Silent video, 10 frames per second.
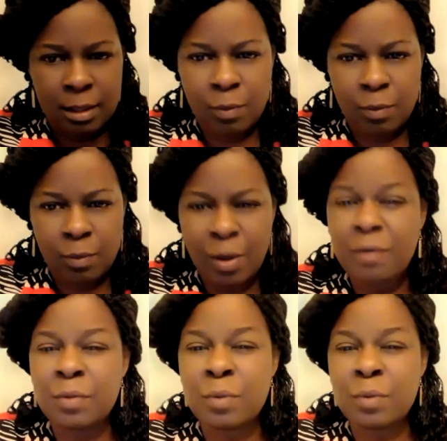one
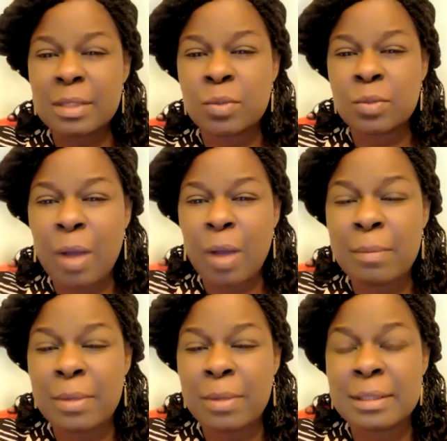of the reasons why
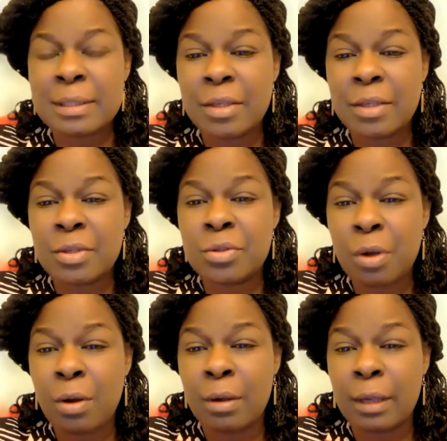we must stand
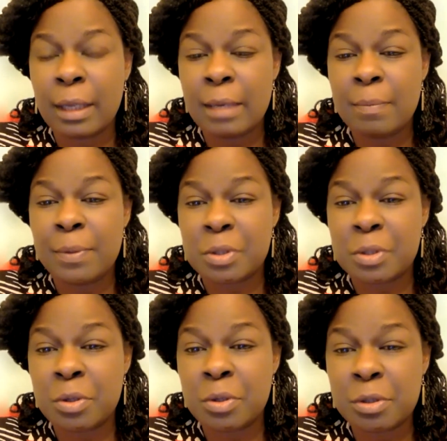strong in
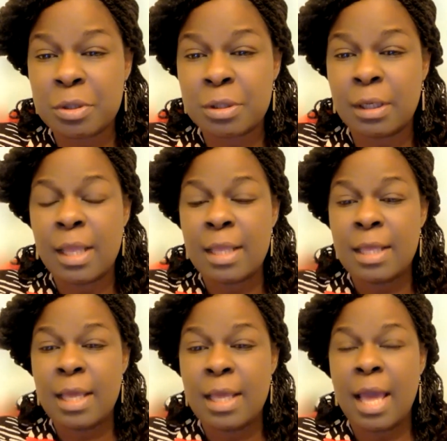persecution
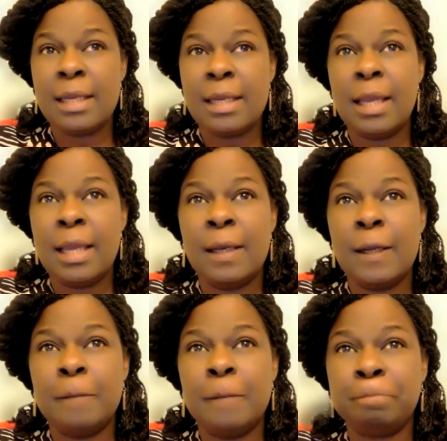and
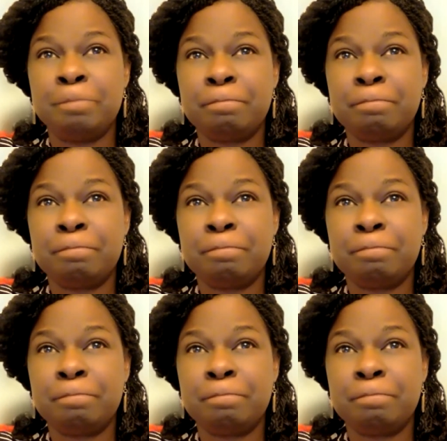in